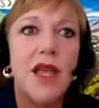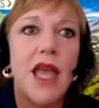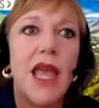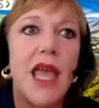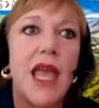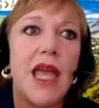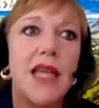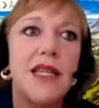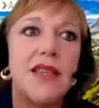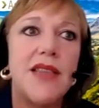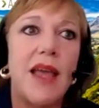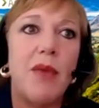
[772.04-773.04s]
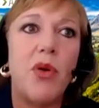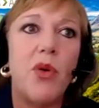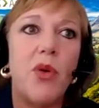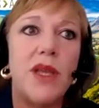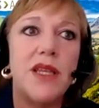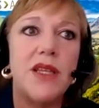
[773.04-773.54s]
and at that
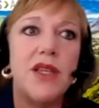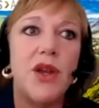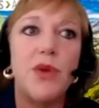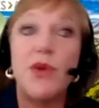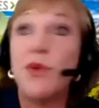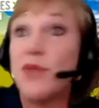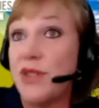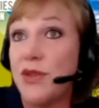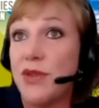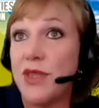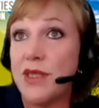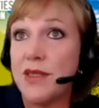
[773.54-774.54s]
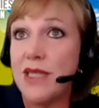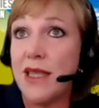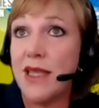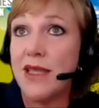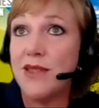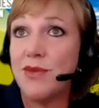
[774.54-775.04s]
point, you know, you could still see
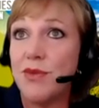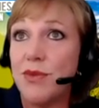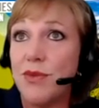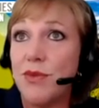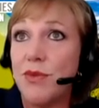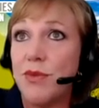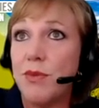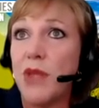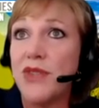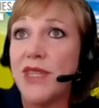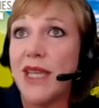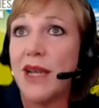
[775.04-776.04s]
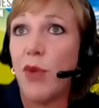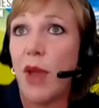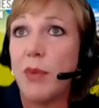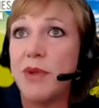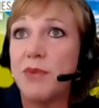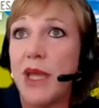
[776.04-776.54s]
things melting at a
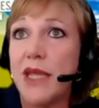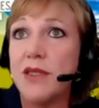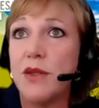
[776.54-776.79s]
rapid pace.